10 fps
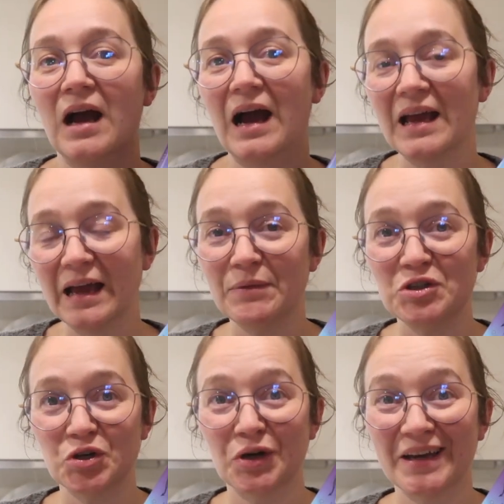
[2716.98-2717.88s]
I am
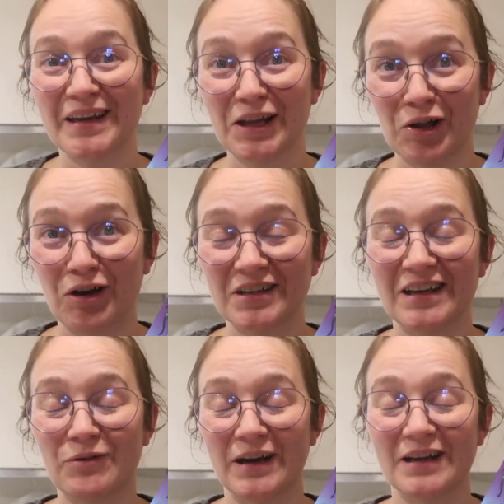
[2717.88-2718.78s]
enjoying it a lot,
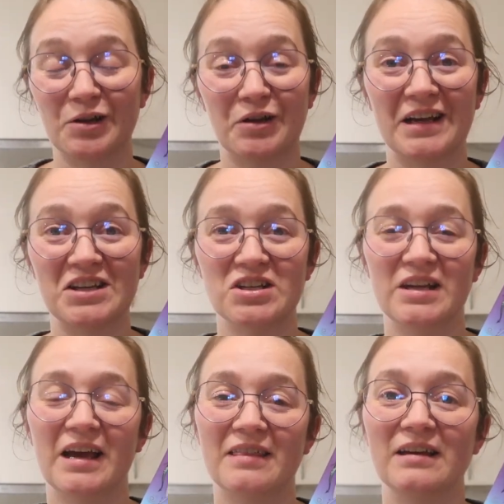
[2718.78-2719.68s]
quite a lot
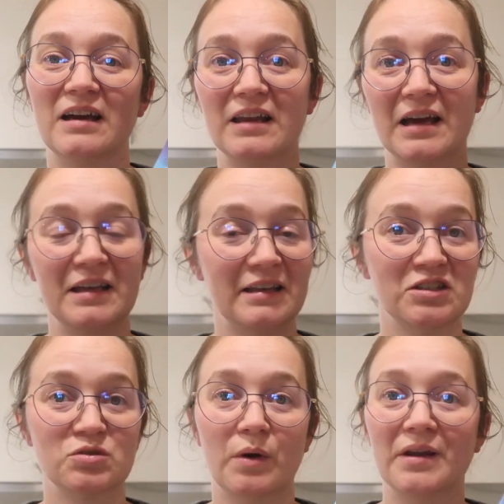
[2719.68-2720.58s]
actually. I think I like
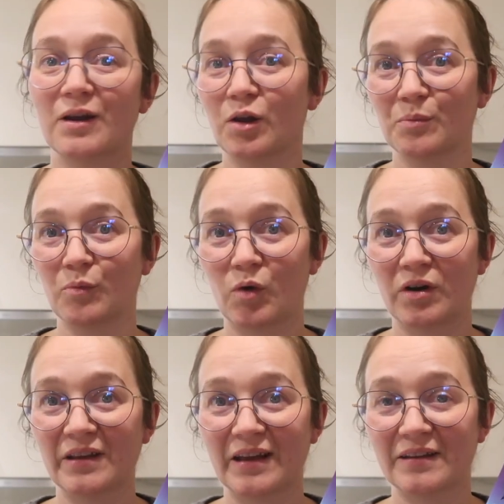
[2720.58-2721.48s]
this one a lot
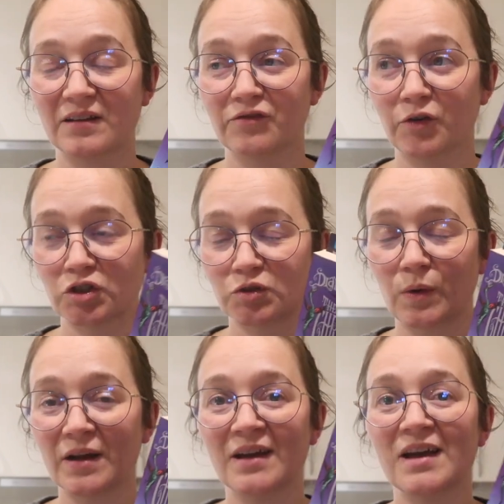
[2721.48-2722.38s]
more than the first
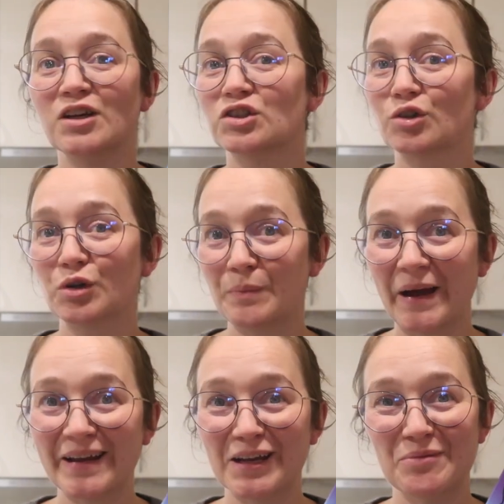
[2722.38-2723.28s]
one, so it
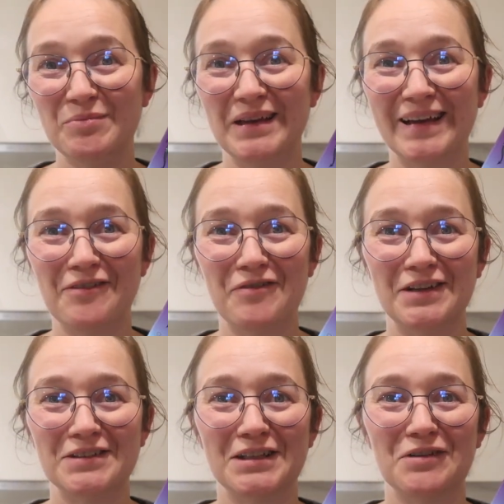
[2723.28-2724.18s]
might end up being a
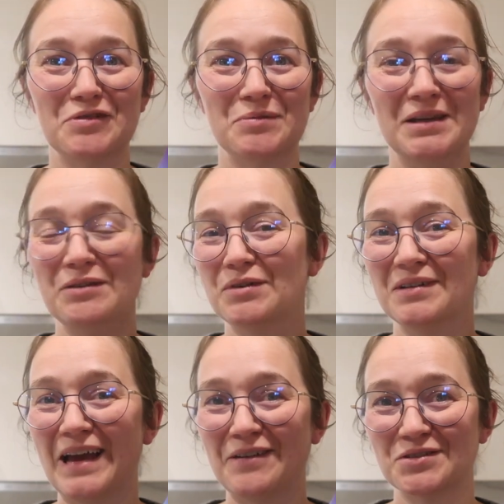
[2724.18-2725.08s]
five star for me.
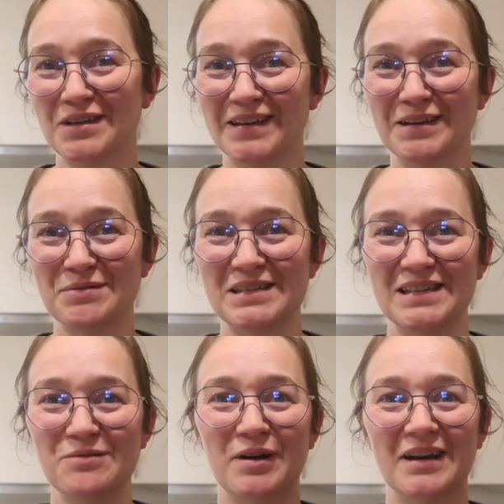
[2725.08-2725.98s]
We'll have to end up
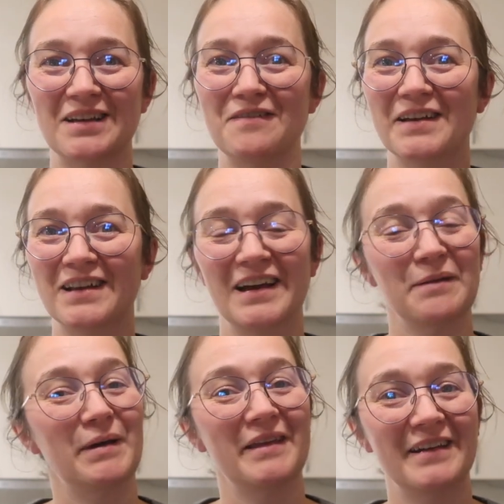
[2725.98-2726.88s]
see what I feel
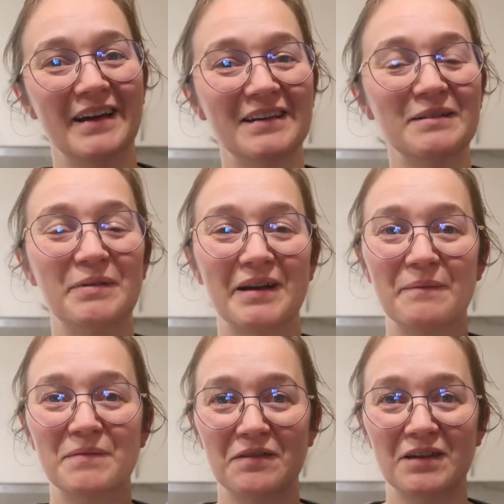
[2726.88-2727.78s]
like by the end, but
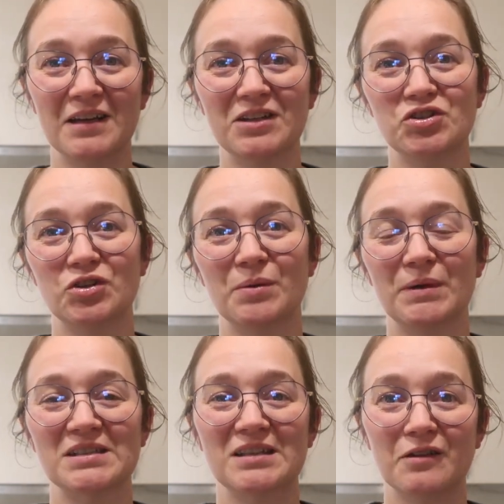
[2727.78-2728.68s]
I'm definitely enjoying
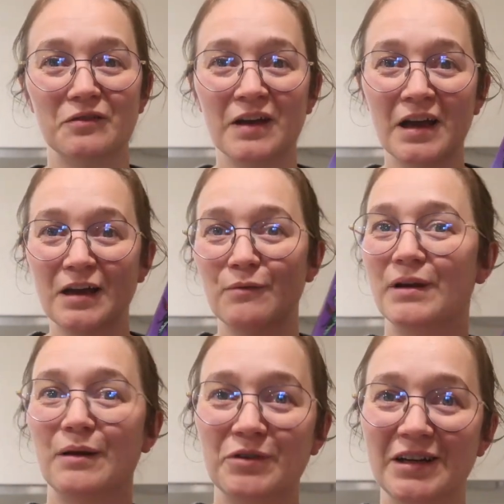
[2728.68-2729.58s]
myself
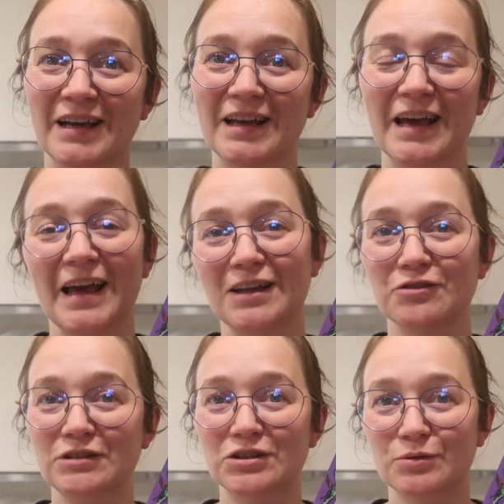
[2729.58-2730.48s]
when I'm reading it, and
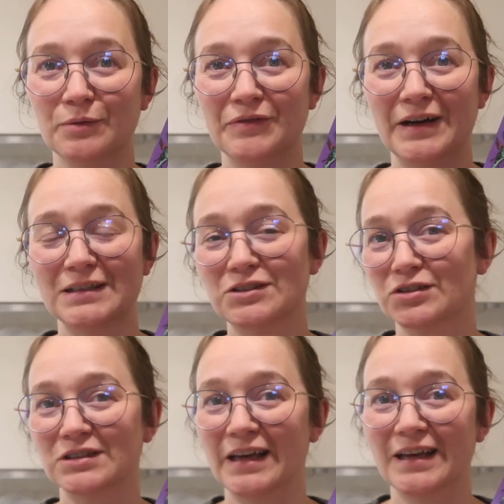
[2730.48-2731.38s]
it reads super fast,
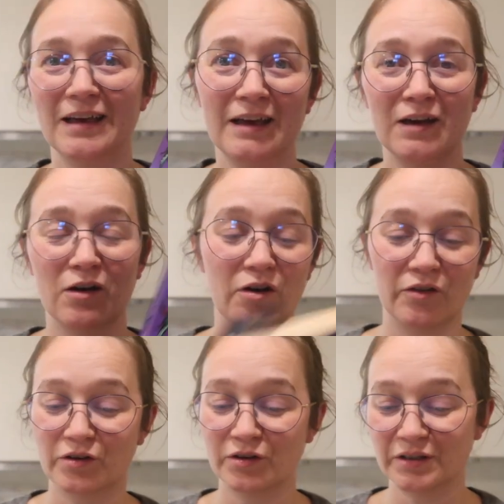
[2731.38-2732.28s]
just like
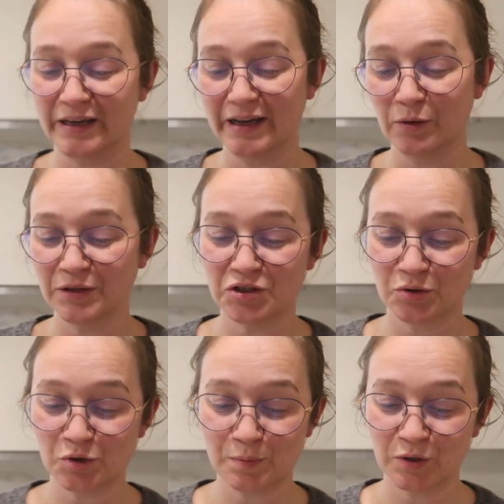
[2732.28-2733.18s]
other Diana Wynne
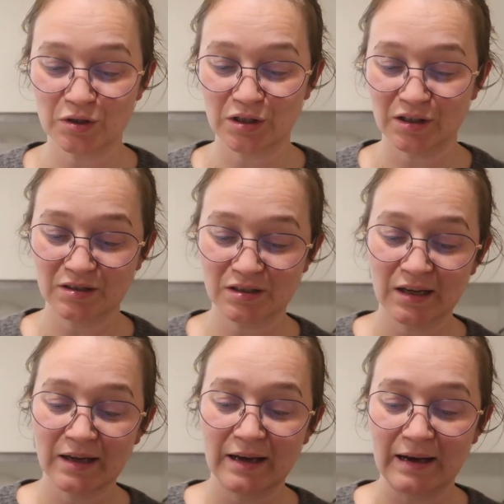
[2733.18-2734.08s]
Jones books does.
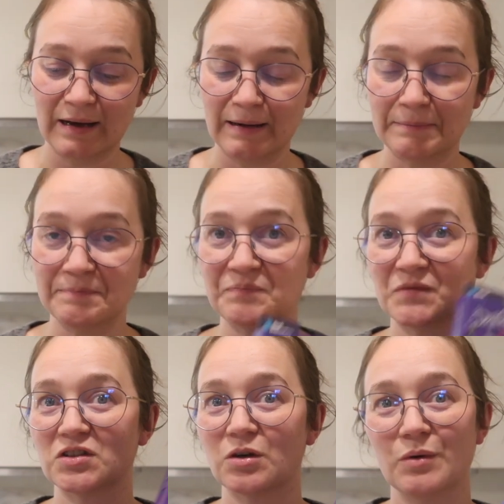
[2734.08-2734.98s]

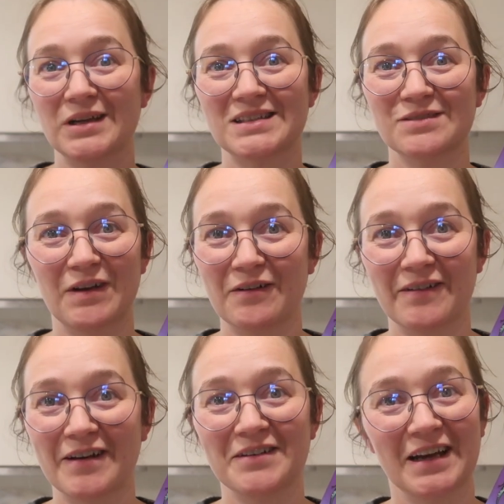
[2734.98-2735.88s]
Um, so it's very,
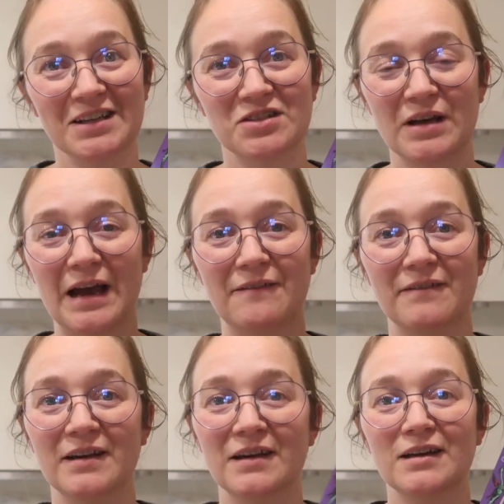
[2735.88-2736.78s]
very nice to
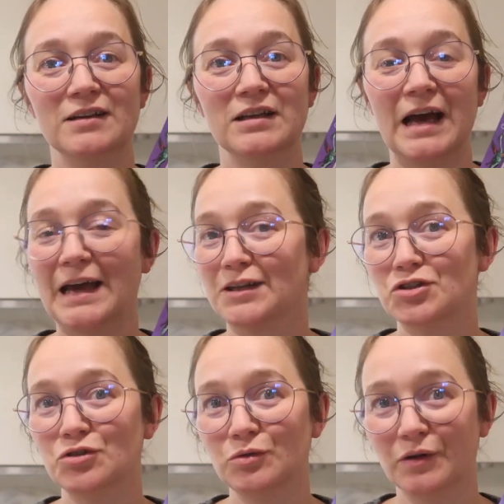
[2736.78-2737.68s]
have had
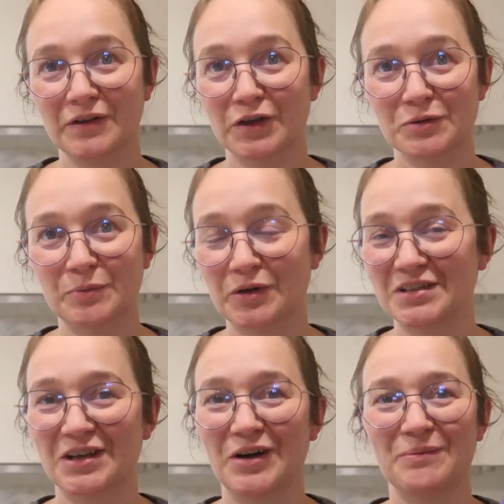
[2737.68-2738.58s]
two of her
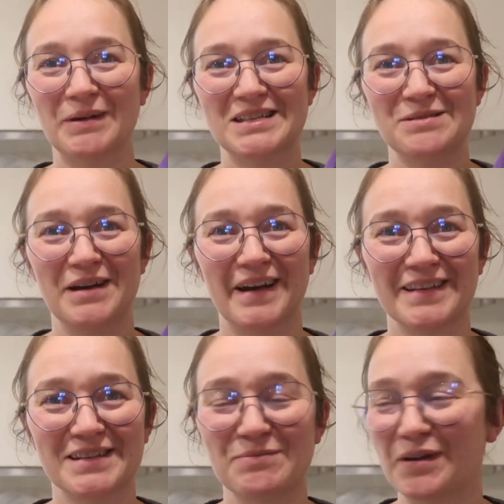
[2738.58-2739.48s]
books on my C B R
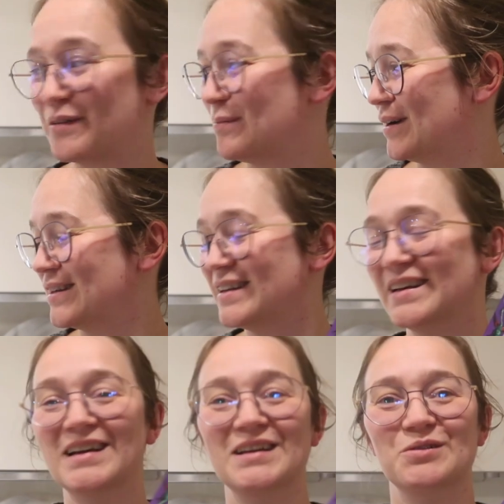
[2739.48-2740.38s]
this month, but
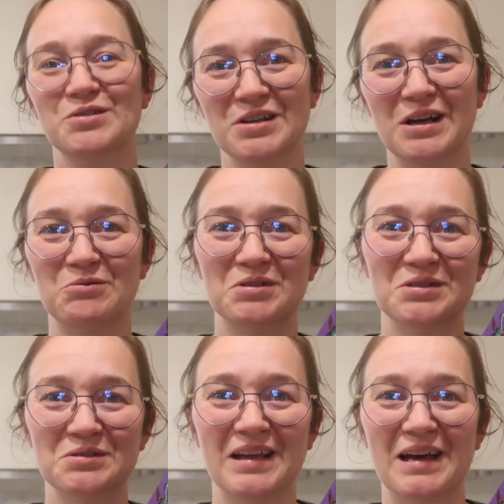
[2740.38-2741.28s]
usually I wouldn't
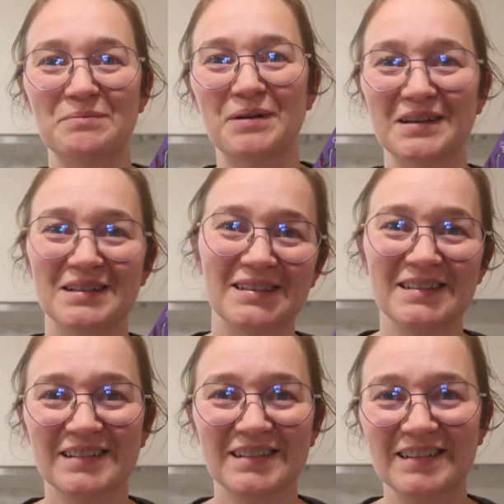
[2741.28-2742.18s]
do that, but
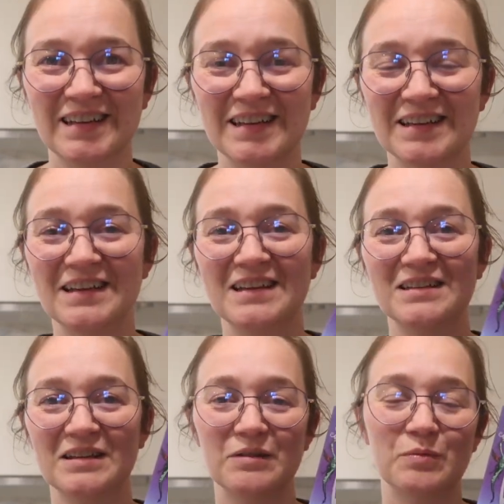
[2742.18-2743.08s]
It, it,
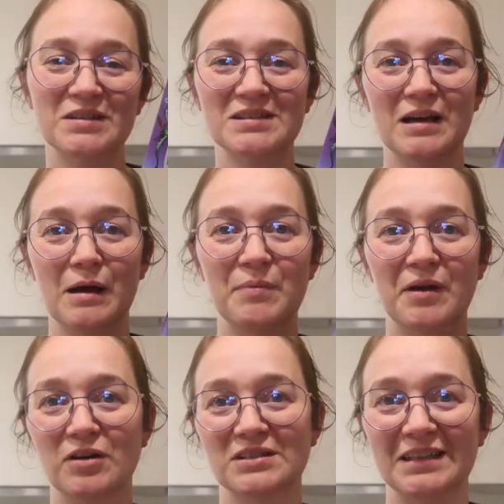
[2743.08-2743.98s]
it, it was uh,
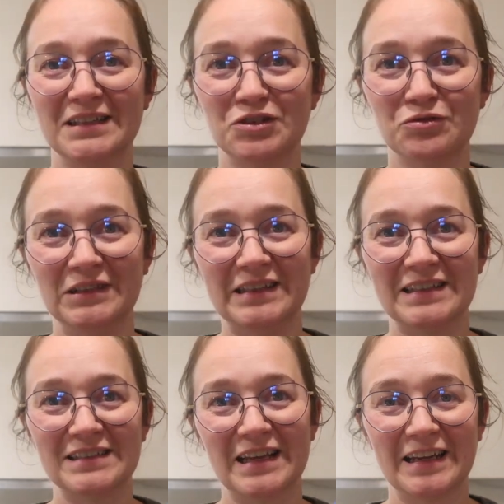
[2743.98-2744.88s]
because I needed to read
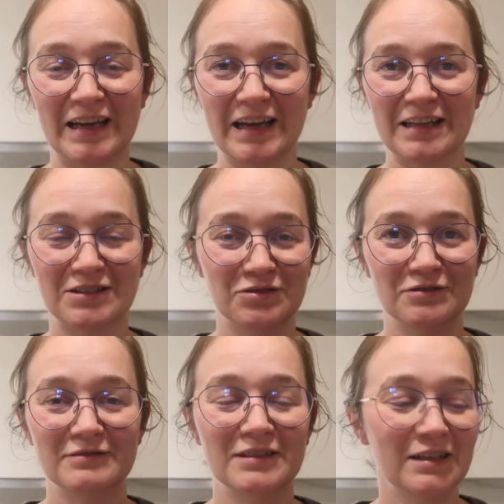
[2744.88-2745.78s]
this and I had
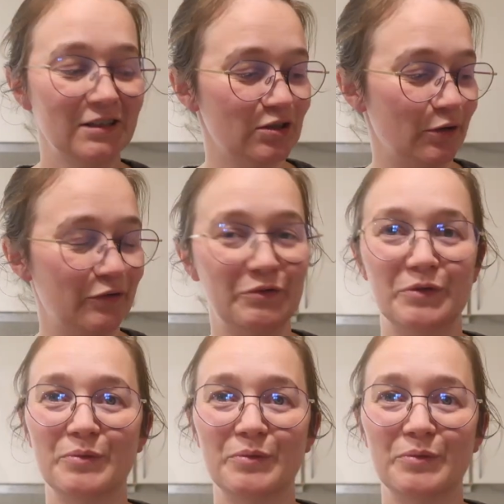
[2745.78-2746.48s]
to sort of